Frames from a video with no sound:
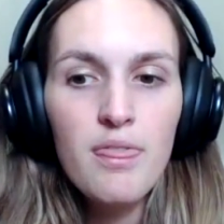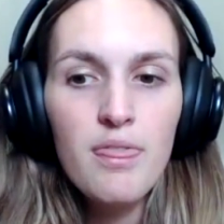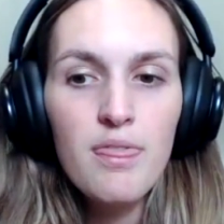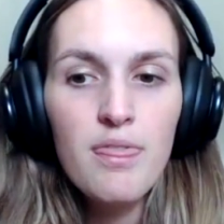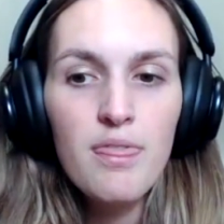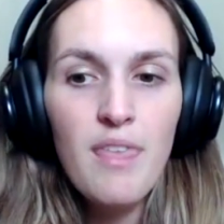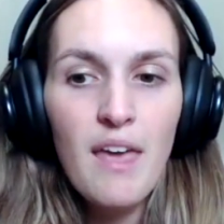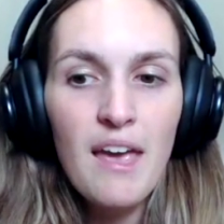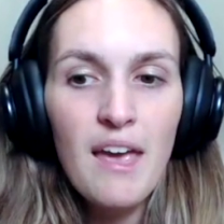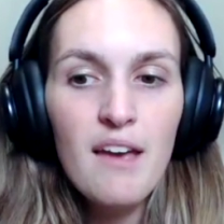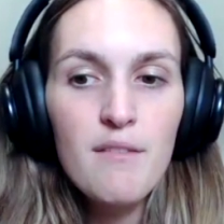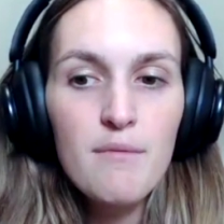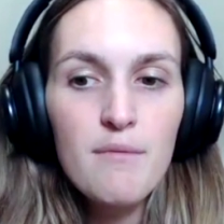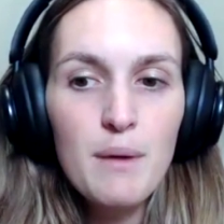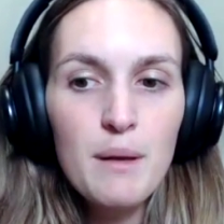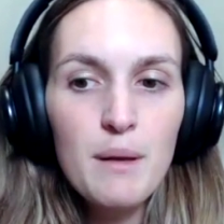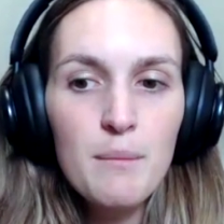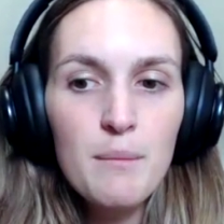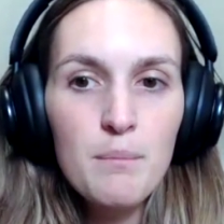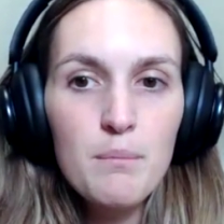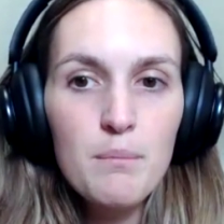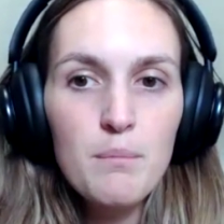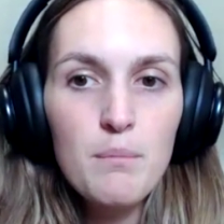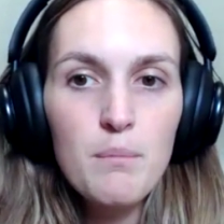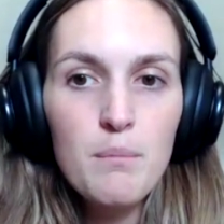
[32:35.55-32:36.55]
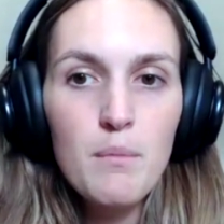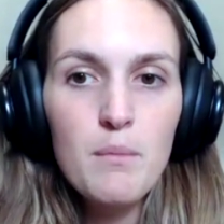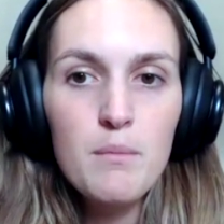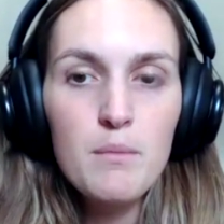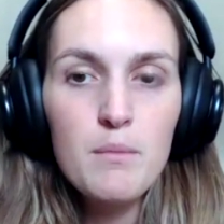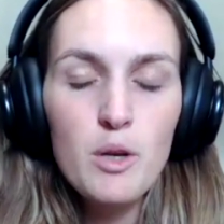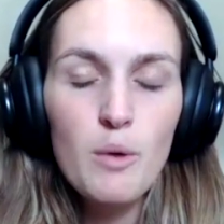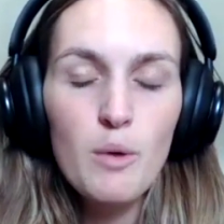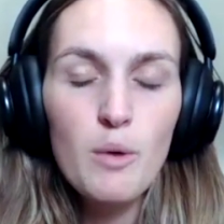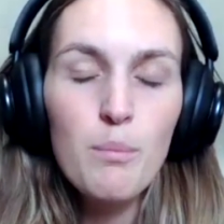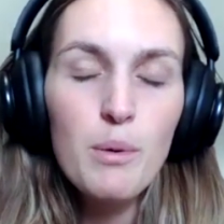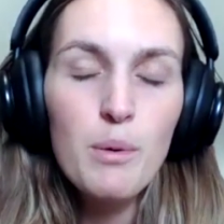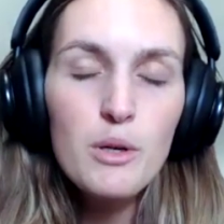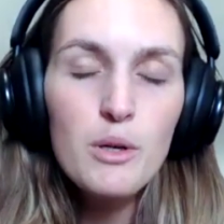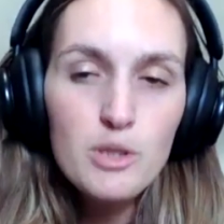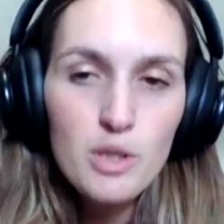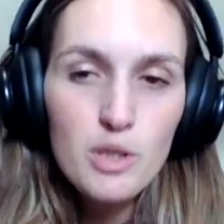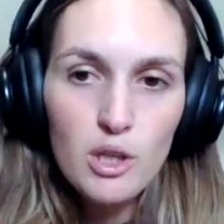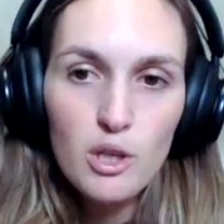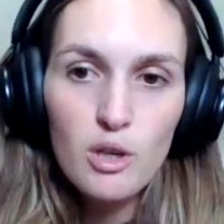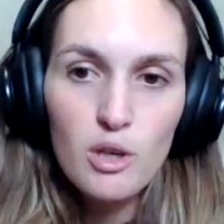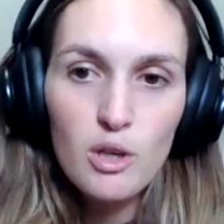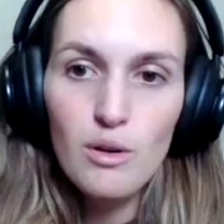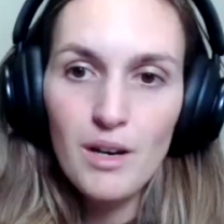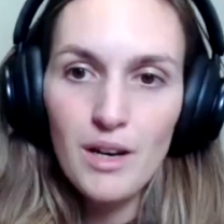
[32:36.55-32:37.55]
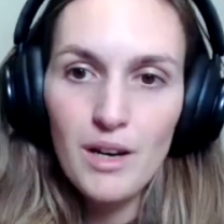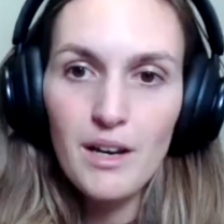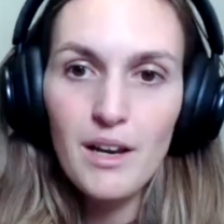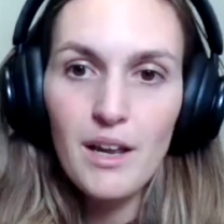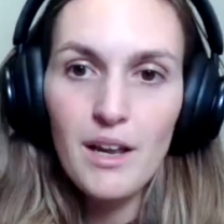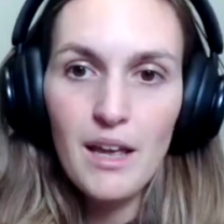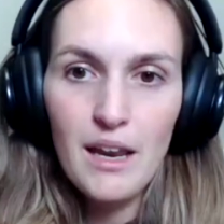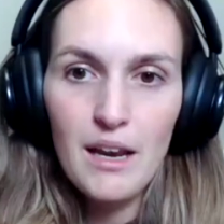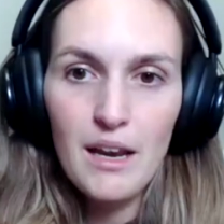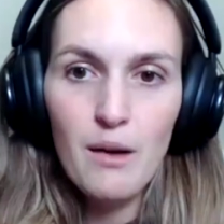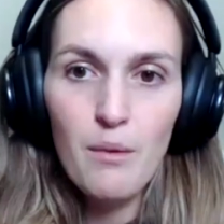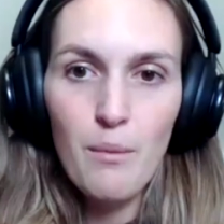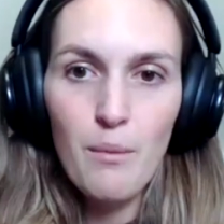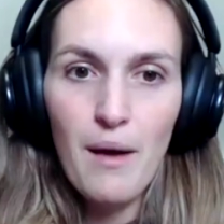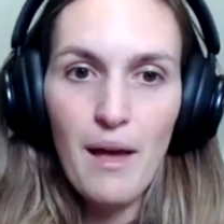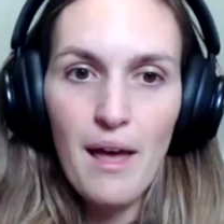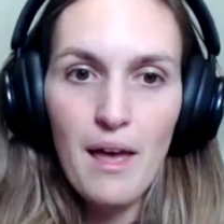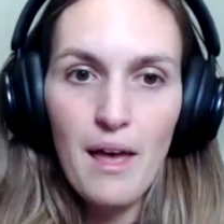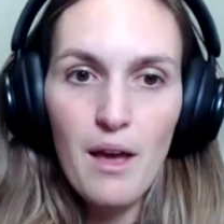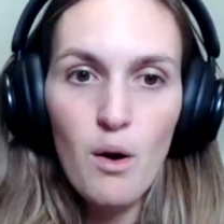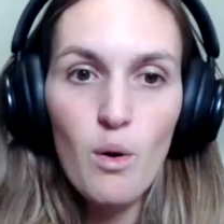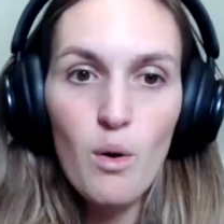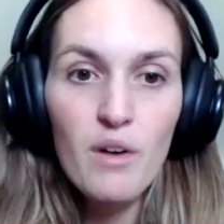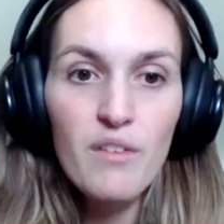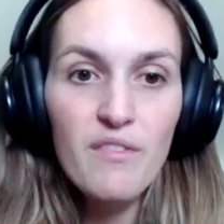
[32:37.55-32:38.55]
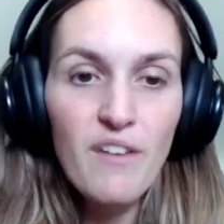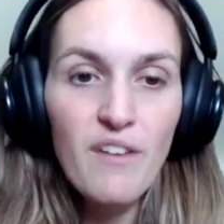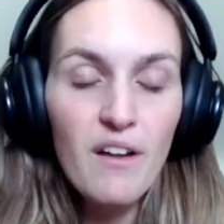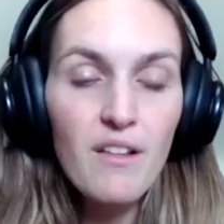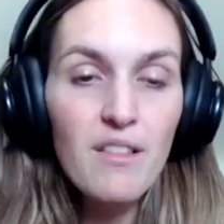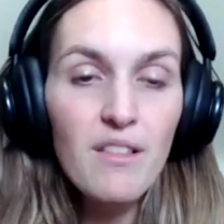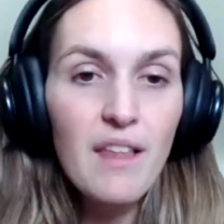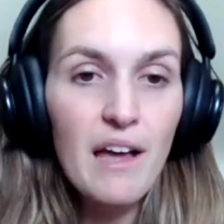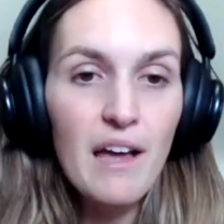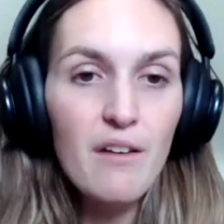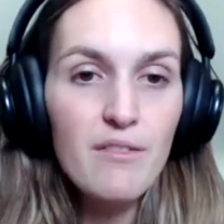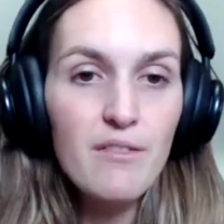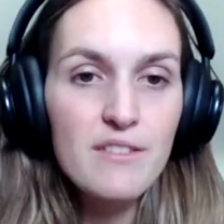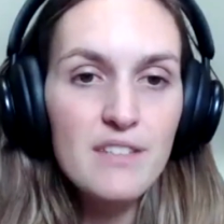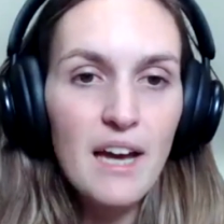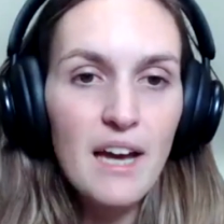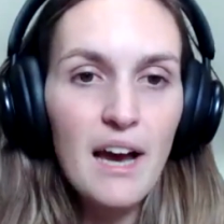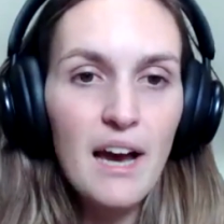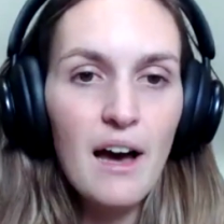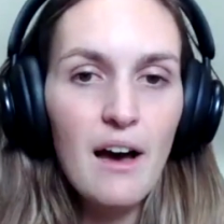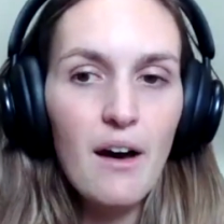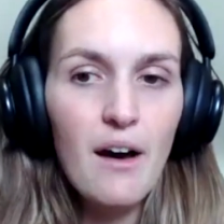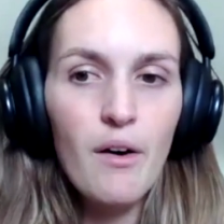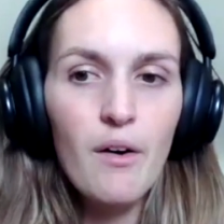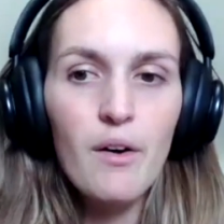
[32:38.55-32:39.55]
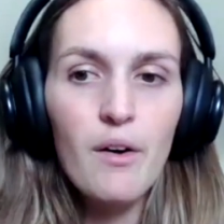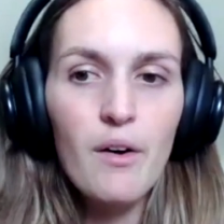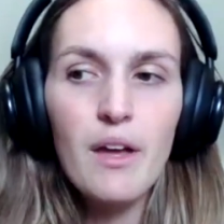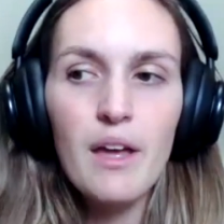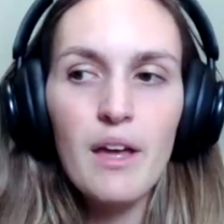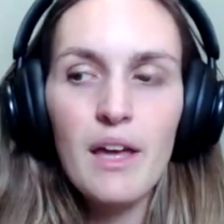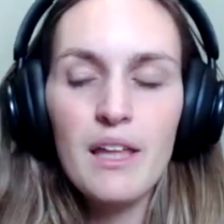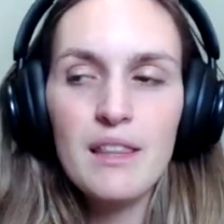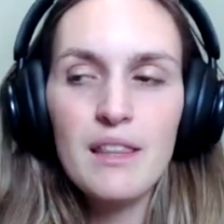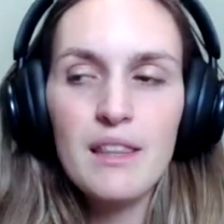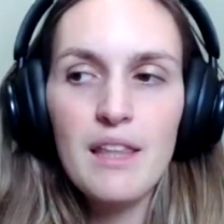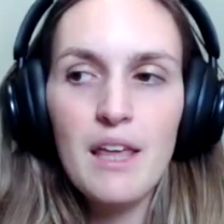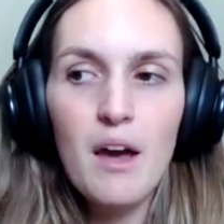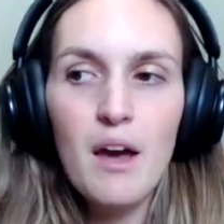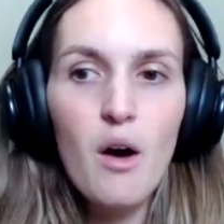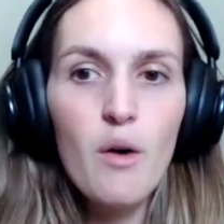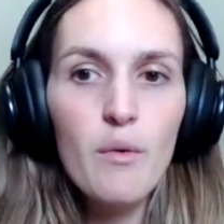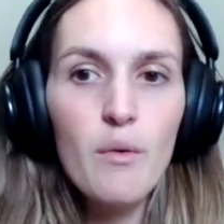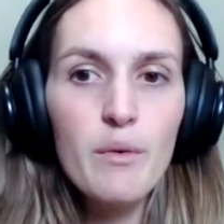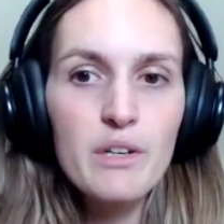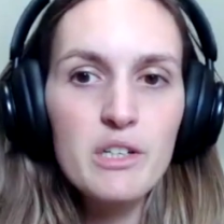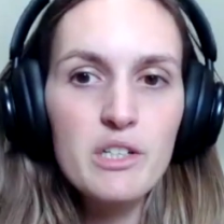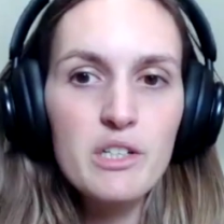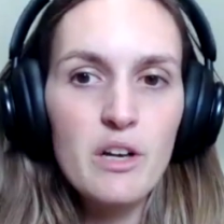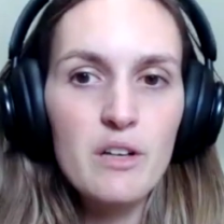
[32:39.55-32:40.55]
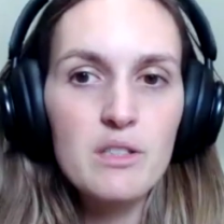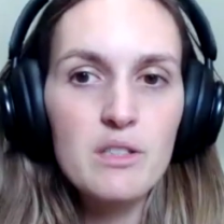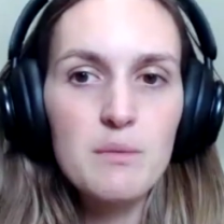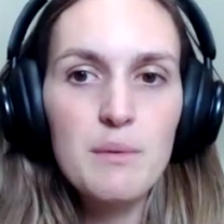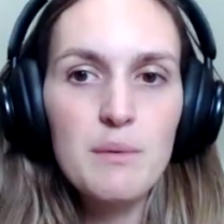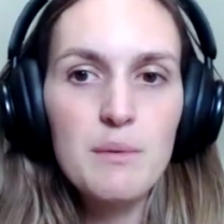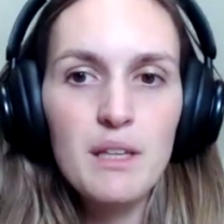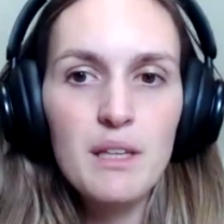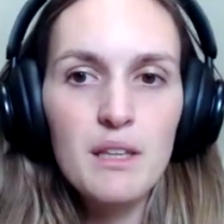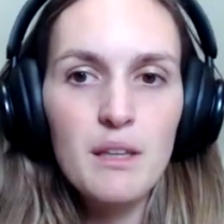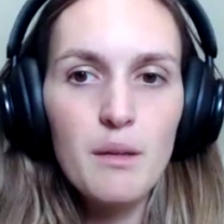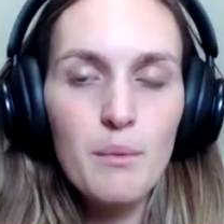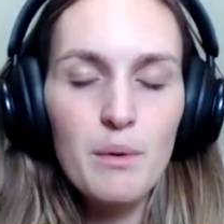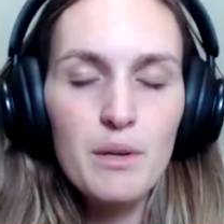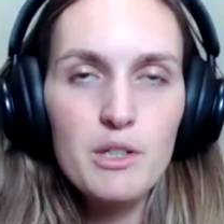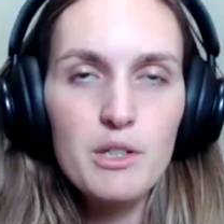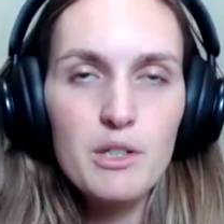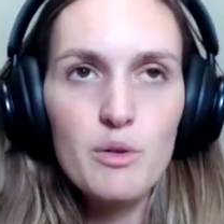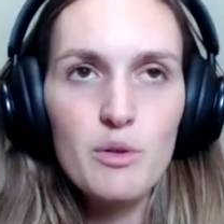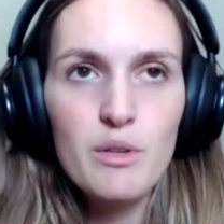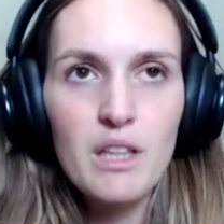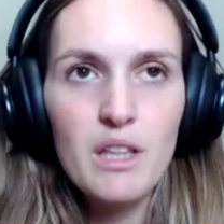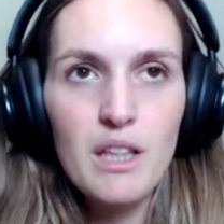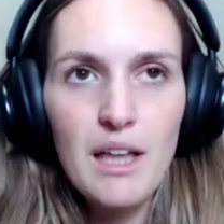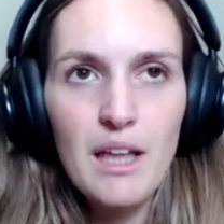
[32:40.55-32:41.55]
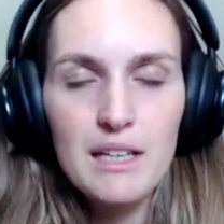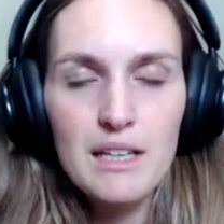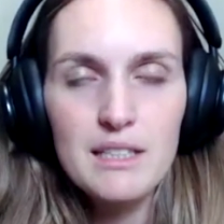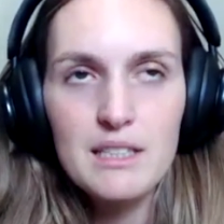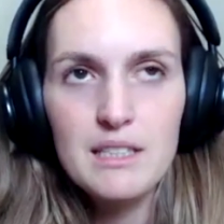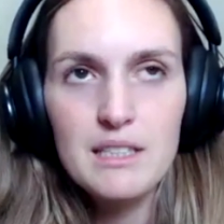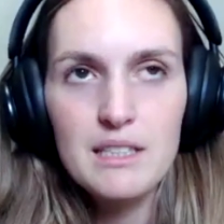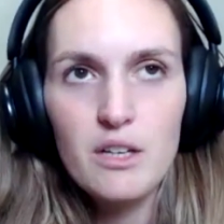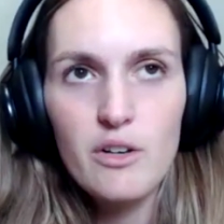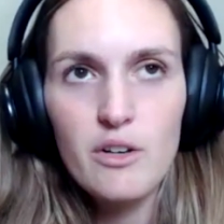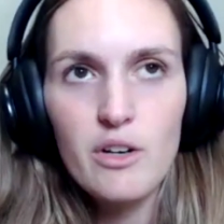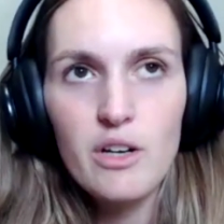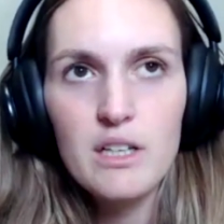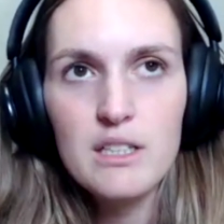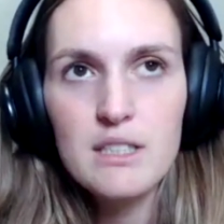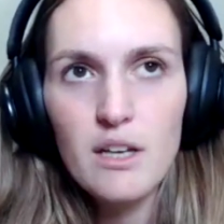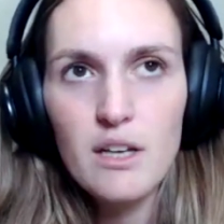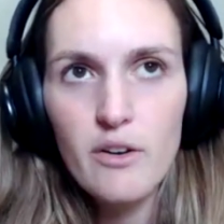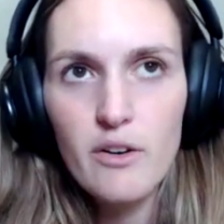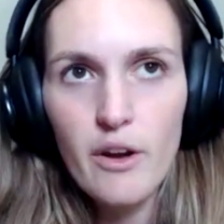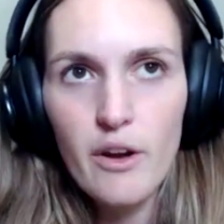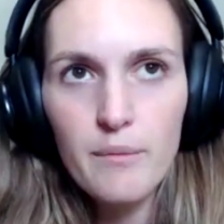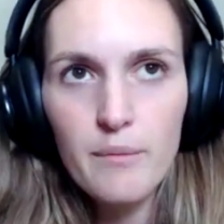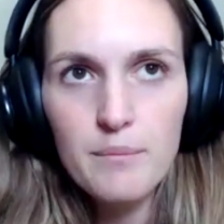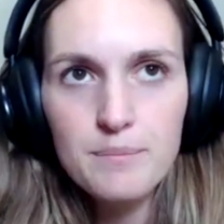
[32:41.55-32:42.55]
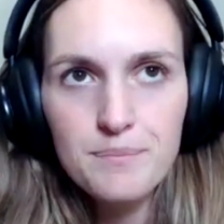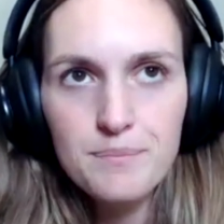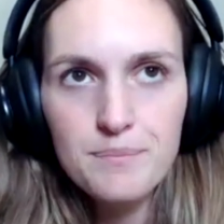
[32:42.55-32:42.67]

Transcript: they have been, persecuted in a way or felt left out. And they all reached out to me. They want to join the class, et cetera, et cetera.